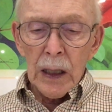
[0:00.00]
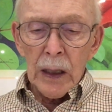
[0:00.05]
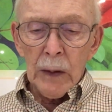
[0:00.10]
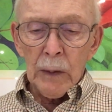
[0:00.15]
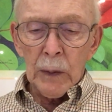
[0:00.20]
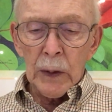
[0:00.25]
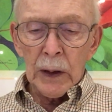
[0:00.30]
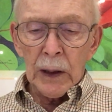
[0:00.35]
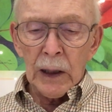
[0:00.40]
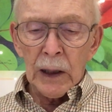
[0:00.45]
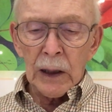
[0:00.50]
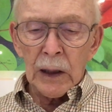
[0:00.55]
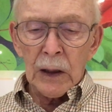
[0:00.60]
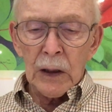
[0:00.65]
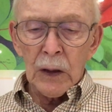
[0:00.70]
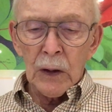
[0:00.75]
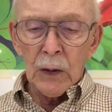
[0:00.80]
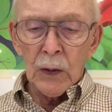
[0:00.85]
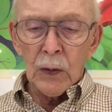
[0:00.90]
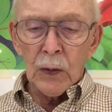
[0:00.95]
But that
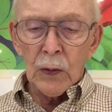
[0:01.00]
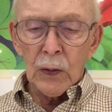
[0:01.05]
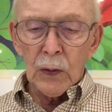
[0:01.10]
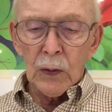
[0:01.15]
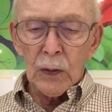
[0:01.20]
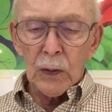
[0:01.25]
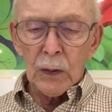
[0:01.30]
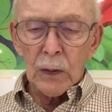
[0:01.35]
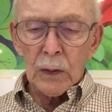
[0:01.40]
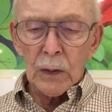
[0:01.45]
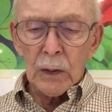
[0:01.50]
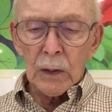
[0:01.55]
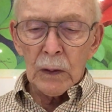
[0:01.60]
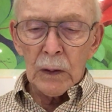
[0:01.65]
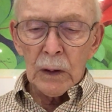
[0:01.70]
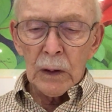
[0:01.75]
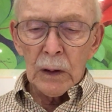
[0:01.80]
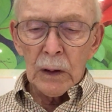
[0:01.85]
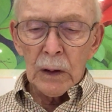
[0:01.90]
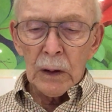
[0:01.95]
too,
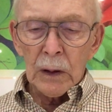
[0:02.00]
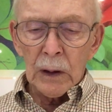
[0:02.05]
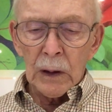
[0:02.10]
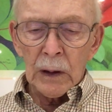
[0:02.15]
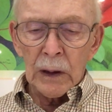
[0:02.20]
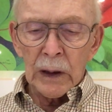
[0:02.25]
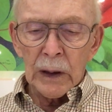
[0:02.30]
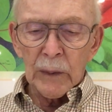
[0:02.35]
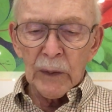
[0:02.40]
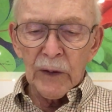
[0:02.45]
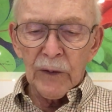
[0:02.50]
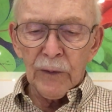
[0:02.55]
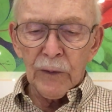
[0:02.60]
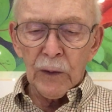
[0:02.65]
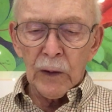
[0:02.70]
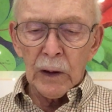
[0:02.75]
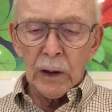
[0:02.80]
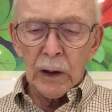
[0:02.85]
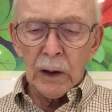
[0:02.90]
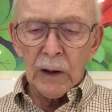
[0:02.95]
I am
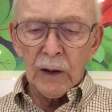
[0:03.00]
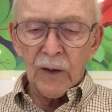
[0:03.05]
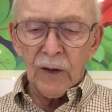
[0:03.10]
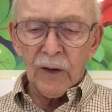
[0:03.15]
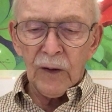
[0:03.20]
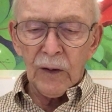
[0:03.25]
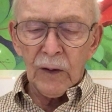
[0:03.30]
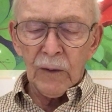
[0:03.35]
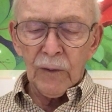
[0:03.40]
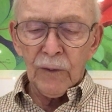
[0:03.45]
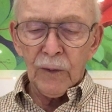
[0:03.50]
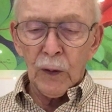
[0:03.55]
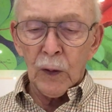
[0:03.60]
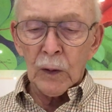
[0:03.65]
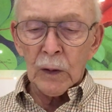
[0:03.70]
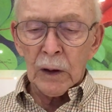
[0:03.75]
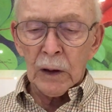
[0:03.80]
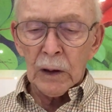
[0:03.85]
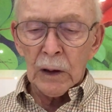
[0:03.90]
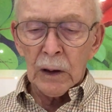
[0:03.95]
afraid, is
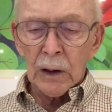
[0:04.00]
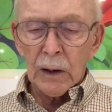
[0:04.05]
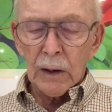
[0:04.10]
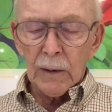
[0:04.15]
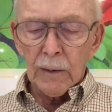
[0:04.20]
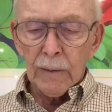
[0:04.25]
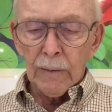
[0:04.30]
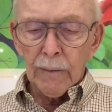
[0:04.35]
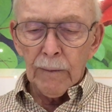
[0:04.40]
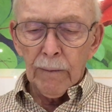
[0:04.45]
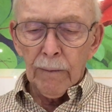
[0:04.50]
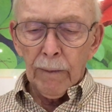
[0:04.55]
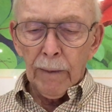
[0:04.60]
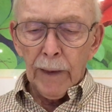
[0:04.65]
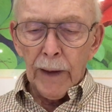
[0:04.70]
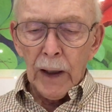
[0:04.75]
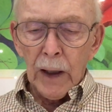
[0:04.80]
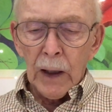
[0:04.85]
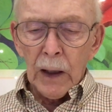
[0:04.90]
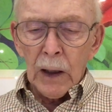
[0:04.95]
faulty.
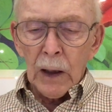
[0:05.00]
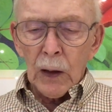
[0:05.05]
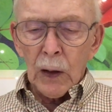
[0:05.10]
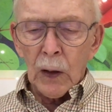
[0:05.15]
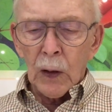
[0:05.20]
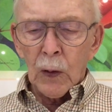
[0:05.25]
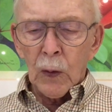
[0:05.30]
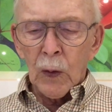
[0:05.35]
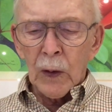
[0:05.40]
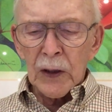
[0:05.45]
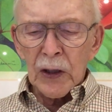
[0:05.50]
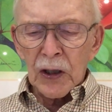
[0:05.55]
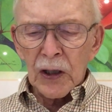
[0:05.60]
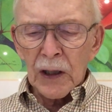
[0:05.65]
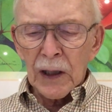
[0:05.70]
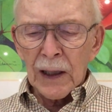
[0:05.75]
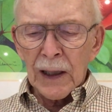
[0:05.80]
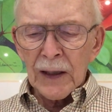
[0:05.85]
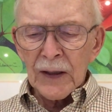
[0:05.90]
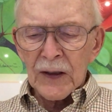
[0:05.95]
Oh, what
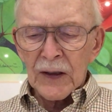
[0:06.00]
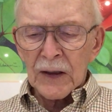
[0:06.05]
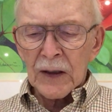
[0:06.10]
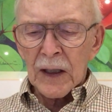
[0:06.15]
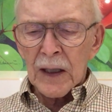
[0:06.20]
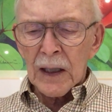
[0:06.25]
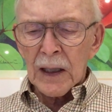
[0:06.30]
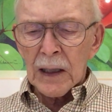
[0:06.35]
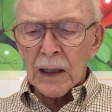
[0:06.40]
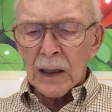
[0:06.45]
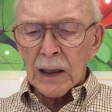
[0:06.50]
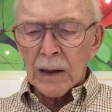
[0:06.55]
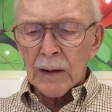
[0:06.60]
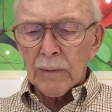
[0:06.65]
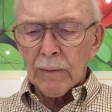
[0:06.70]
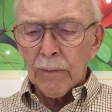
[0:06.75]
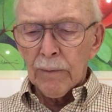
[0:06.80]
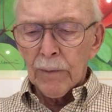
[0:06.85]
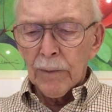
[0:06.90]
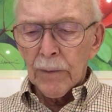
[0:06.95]
shall I say?
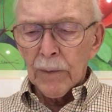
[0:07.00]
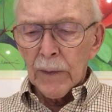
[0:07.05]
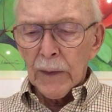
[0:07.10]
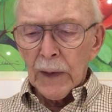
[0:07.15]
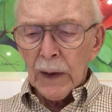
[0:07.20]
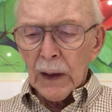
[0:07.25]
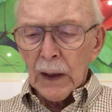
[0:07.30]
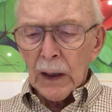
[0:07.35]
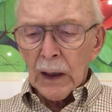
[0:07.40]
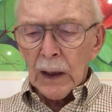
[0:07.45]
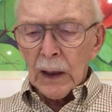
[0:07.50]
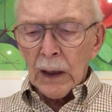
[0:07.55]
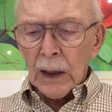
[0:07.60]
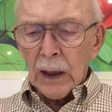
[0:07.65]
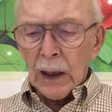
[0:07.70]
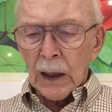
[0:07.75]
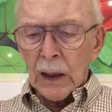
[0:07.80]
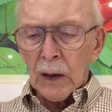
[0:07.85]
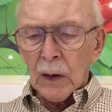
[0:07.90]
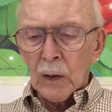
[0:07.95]

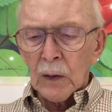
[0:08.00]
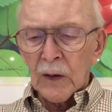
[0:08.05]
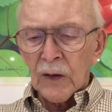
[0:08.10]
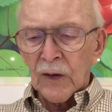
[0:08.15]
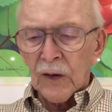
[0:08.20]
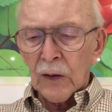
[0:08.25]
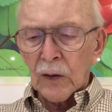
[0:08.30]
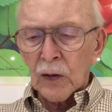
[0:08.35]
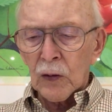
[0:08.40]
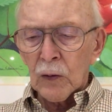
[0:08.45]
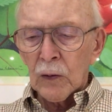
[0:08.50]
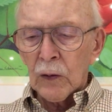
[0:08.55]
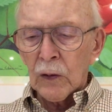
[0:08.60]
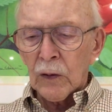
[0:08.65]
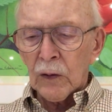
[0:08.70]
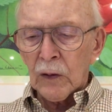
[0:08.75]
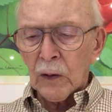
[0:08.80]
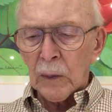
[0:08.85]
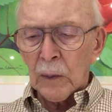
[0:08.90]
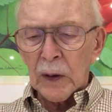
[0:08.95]
How is the
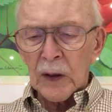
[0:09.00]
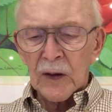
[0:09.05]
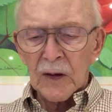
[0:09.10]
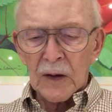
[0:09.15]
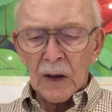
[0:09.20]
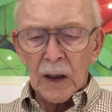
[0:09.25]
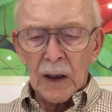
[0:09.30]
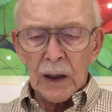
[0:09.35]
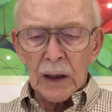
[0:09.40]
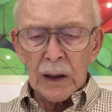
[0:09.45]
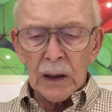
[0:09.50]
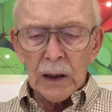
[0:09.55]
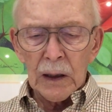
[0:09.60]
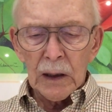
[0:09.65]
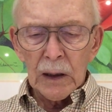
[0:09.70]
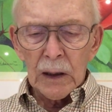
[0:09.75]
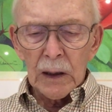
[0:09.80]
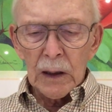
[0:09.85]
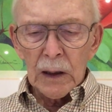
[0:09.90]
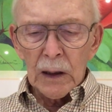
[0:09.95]
truth to be said?
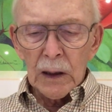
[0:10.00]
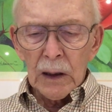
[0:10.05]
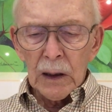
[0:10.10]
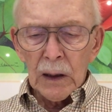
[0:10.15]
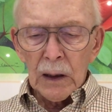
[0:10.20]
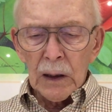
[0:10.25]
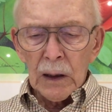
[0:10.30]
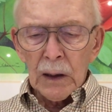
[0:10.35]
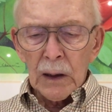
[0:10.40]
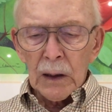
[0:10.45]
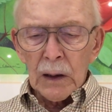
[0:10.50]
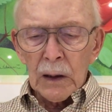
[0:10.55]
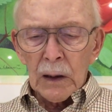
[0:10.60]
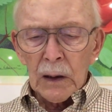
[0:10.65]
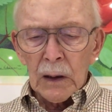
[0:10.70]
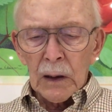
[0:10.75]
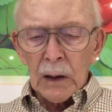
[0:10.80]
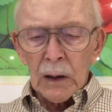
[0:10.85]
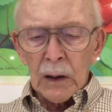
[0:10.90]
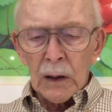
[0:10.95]

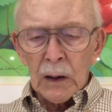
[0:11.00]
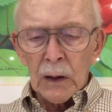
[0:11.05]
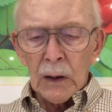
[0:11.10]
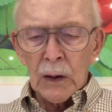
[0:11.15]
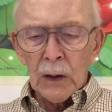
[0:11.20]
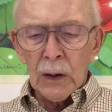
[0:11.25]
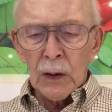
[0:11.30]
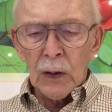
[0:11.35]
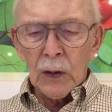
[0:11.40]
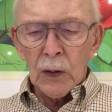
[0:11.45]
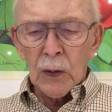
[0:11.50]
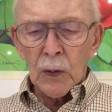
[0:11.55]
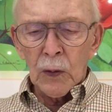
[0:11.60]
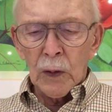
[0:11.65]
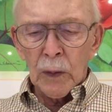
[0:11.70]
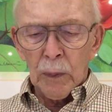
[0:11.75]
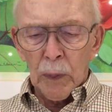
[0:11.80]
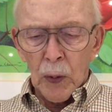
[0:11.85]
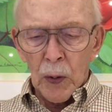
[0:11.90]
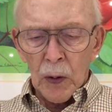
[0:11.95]
You were
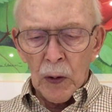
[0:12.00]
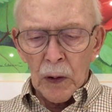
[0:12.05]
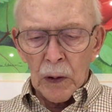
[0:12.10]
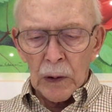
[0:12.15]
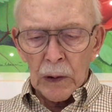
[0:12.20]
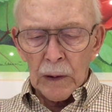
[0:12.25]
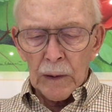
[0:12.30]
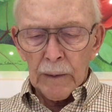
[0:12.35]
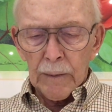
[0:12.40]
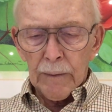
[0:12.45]
born.